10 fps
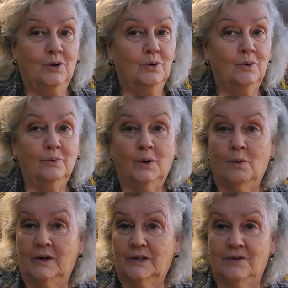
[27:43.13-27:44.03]
You don't know
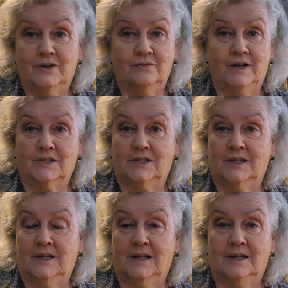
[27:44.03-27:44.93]
what they've
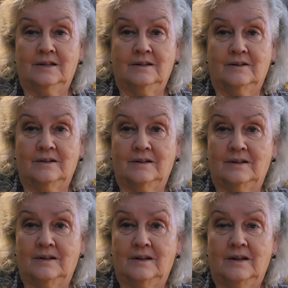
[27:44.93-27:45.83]
invested it in.
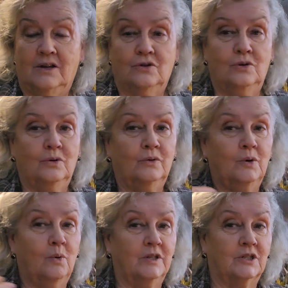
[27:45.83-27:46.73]
You don't
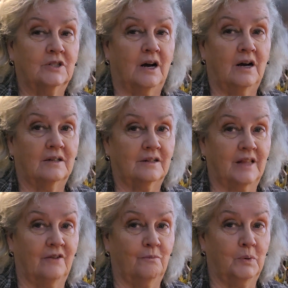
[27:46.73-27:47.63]
know what stock
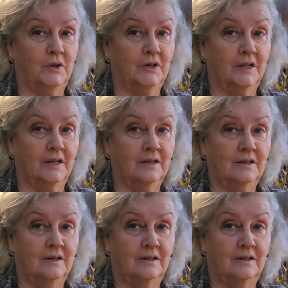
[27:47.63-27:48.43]
they put it in.